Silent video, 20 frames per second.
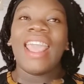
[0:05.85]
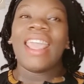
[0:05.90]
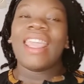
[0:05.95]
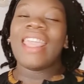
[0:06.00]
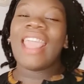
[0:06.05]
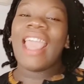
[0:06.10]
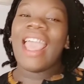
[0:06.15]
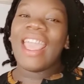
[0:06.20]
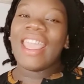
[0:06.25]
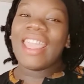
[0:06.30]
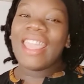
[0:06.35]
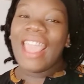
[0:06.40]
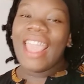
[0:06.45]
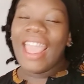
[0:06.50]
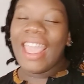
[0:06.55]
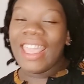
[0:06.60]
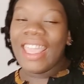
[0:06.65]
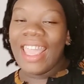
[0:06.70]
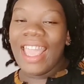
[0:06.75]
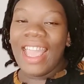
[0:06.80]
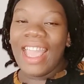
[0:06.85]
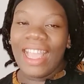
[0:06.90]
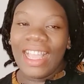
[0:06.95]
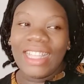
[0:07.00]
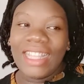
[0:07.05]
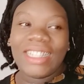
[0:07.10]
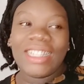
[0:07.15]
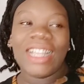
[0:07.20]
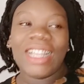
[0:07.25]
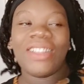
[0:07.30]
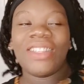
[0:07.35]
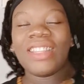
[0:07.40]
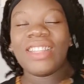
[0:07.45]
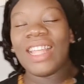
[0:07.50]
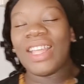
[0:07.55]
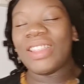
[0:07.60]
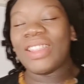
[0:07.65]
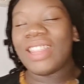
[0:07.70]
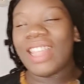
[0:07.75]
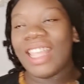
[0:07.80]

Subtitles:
Yeah, it's another